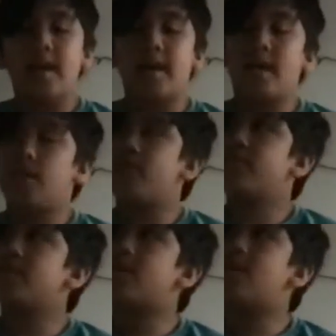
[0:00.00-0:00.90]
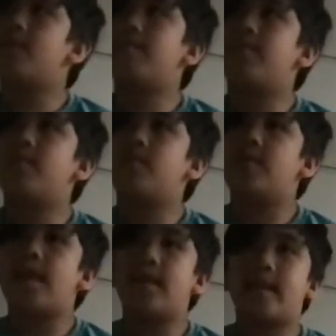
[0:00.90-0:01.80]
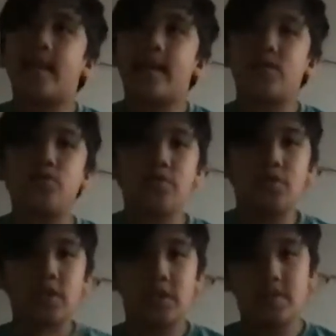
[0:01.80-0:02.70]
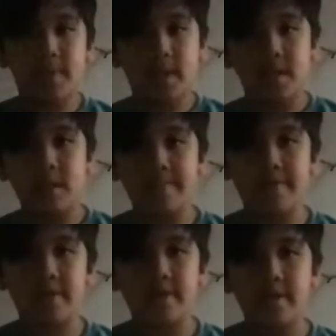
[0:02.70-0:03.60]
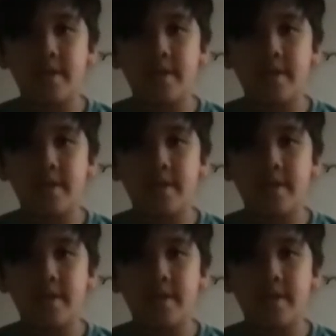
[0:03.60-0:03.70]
And was it called? They can't do the treasure box anymore.